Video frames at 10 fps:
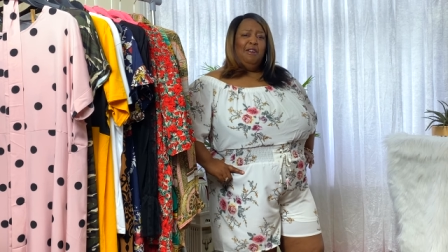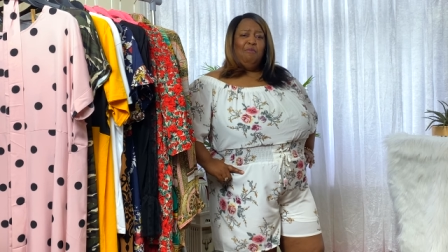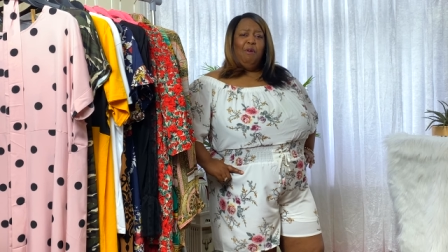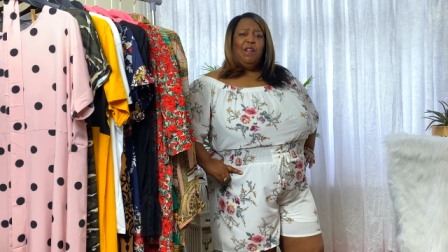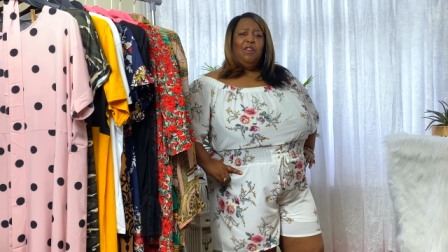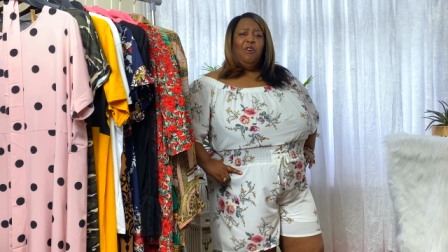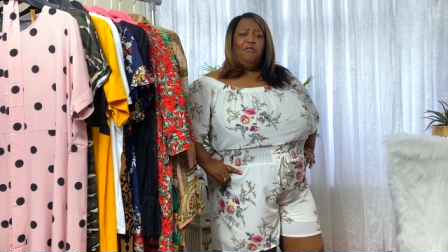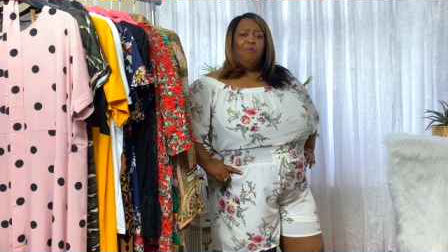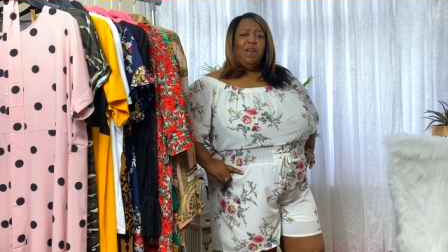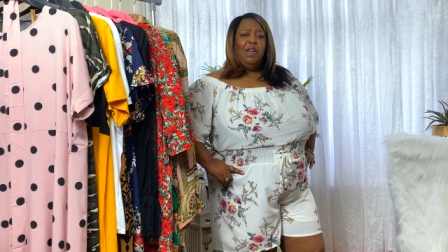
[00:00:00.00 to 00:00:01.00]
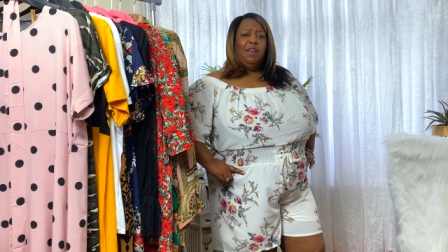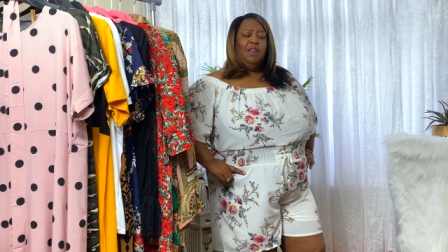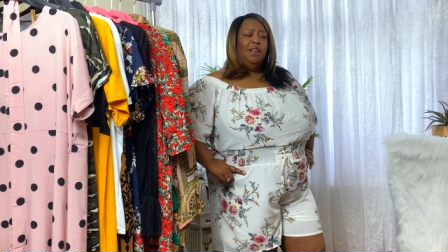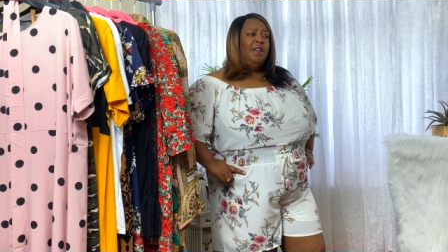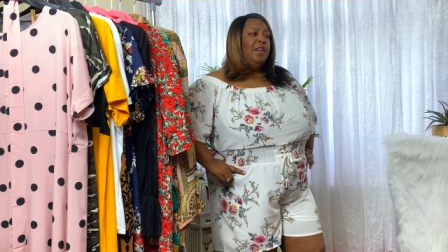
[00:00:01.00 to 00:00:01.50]
probably not for me.
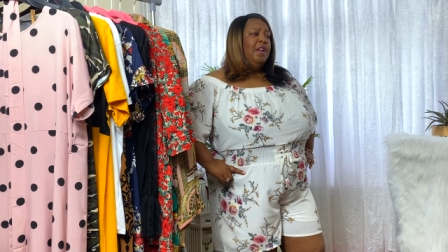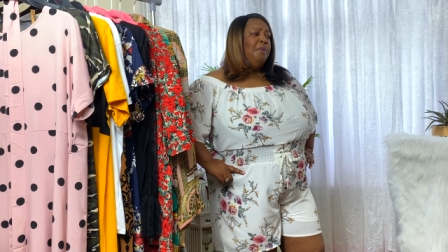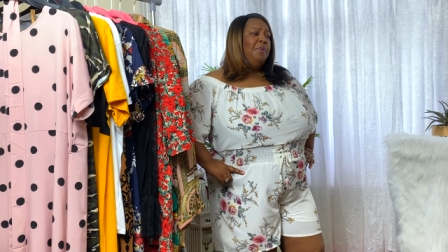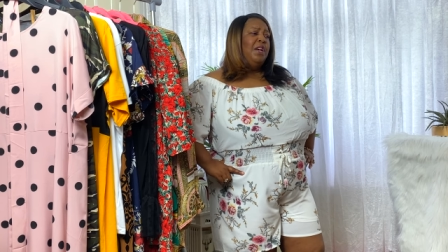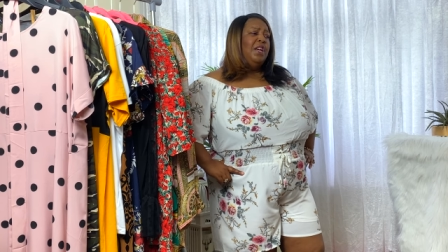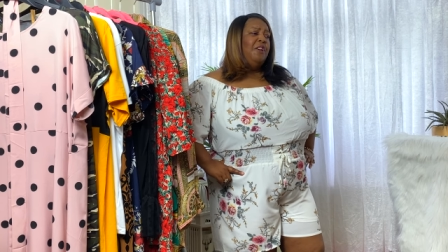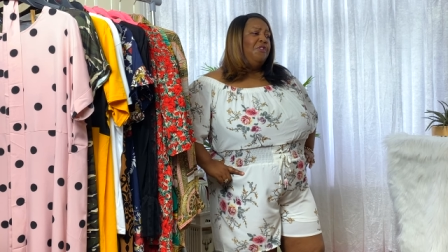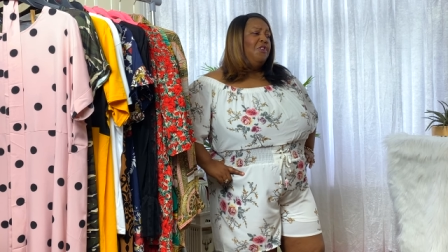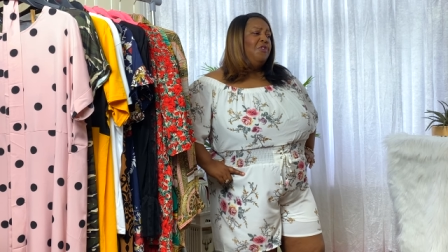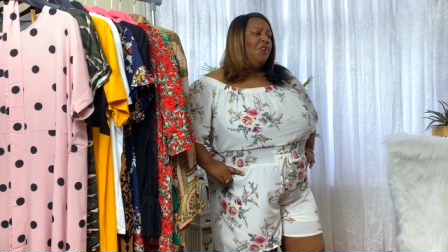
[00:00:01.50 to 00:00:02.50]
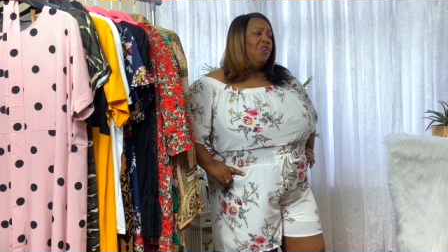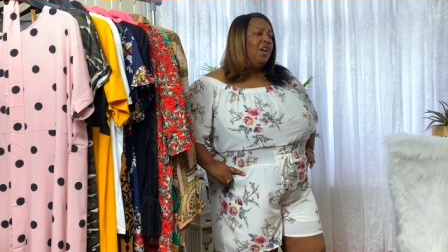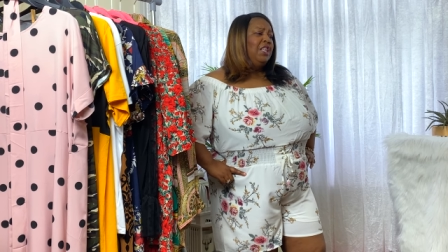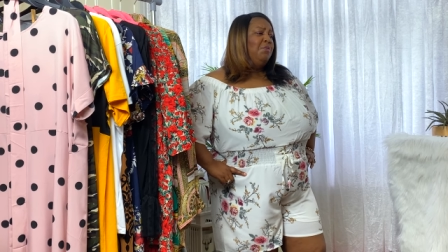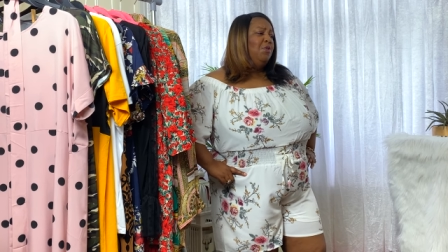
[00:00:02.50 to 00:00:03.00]
But if you've got
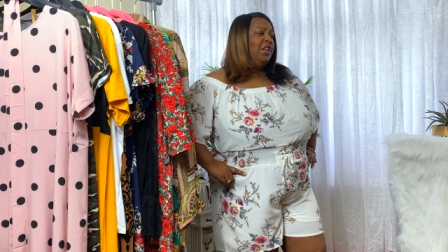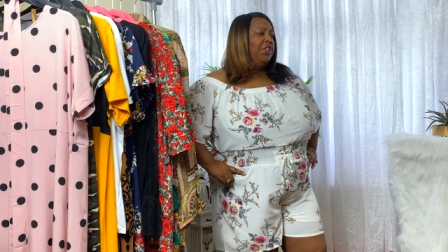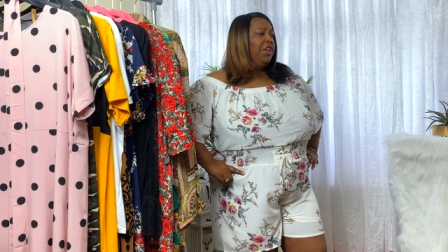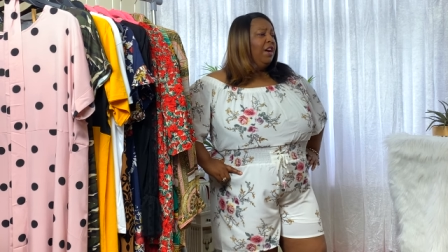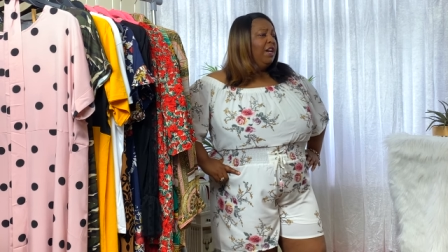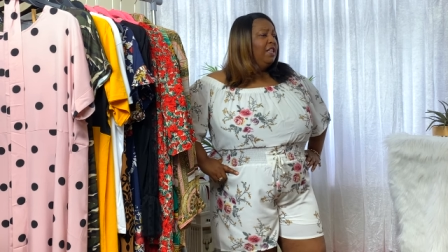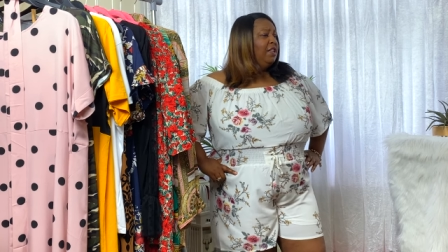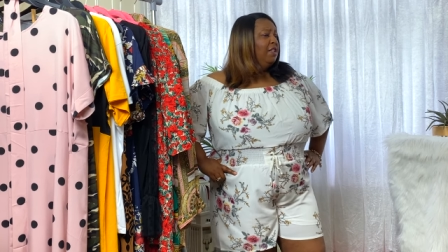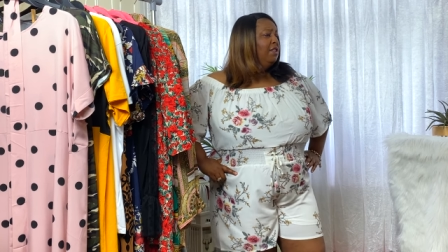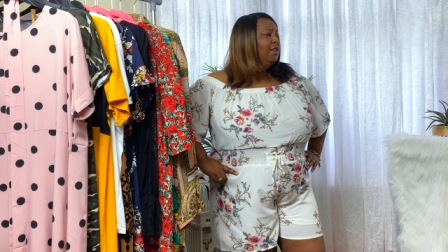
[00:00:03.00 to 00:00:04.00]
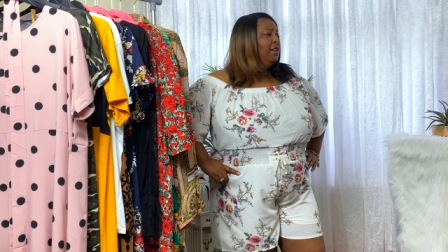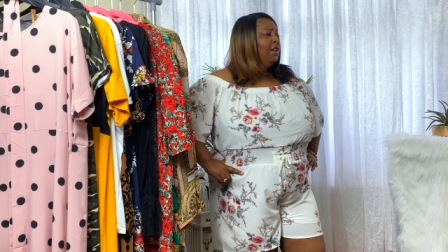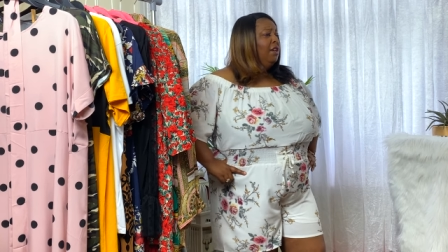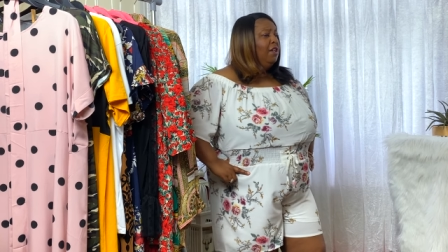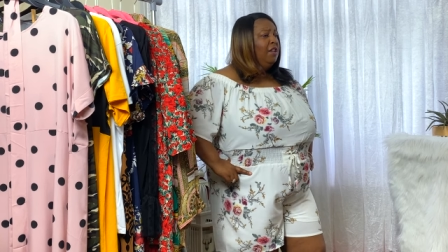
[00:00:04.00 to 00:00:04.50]
like smaller thighs and,
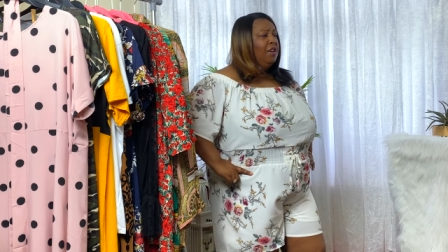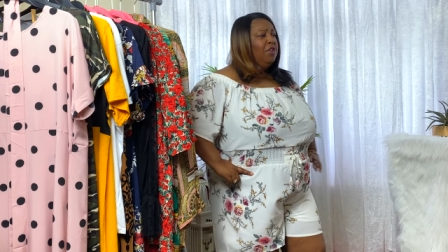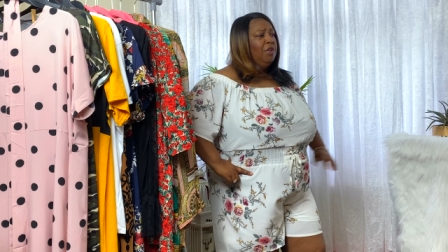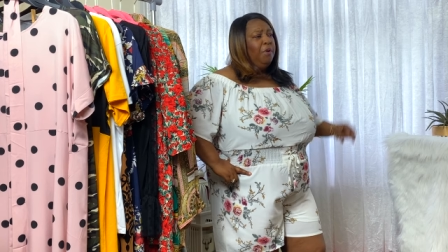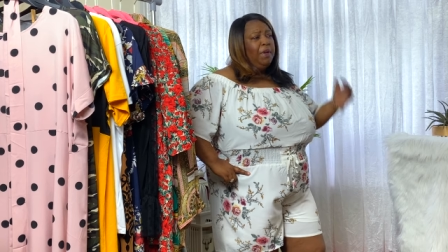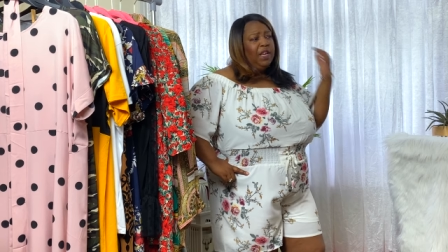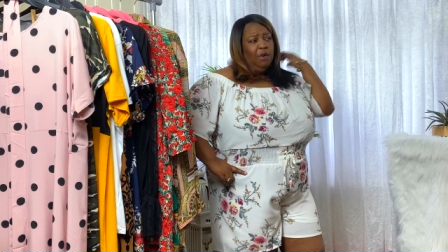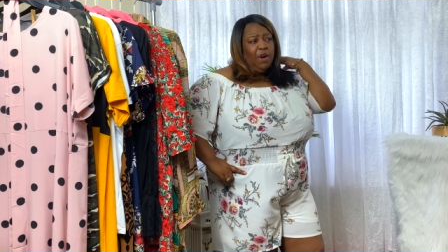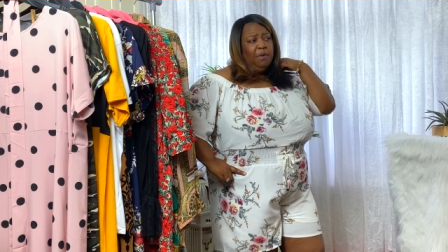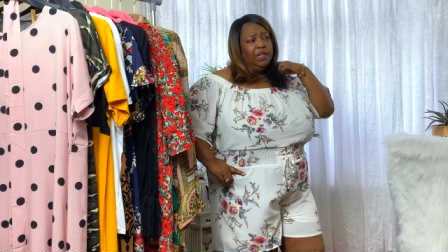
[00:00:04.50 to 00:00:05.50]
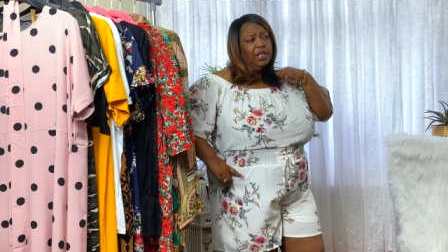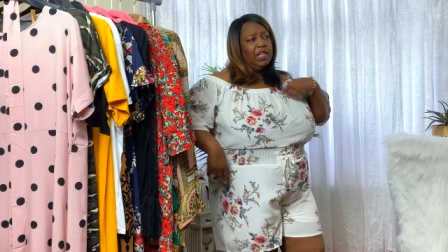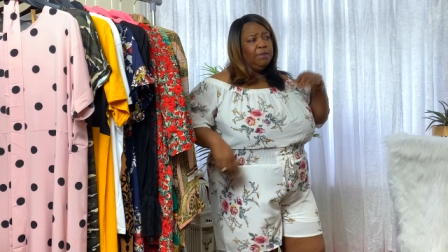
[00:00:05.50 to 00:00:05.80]
you know, you could probably get away with this.